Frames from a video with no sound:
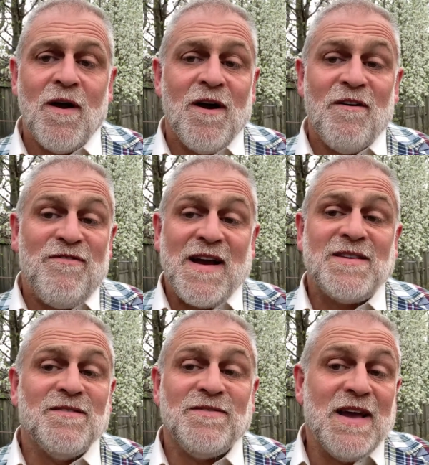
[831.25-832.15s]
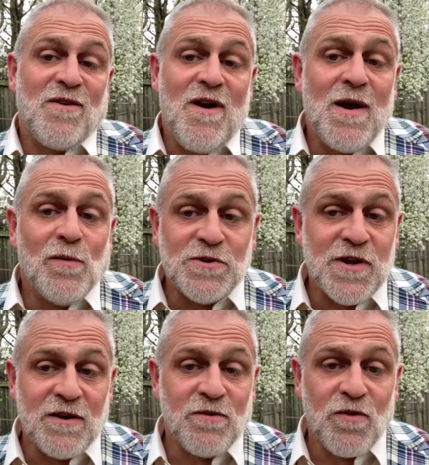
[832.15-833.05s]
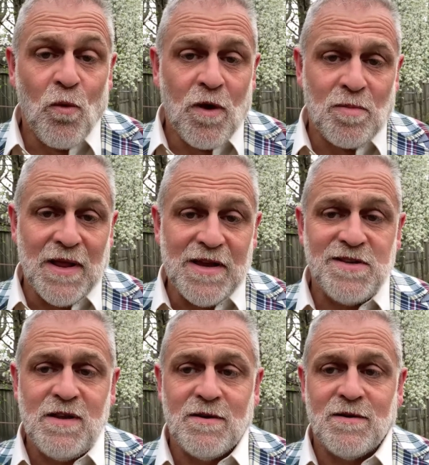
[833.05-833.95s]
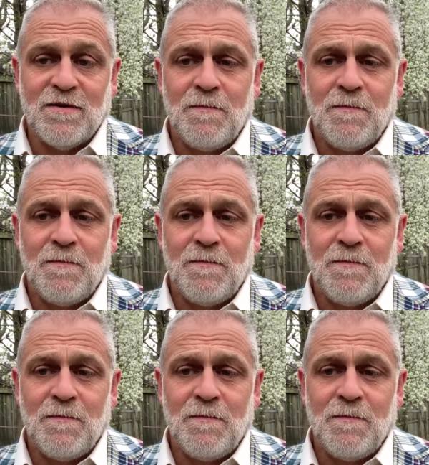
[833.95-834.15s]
effective later on when she entered the workplace either.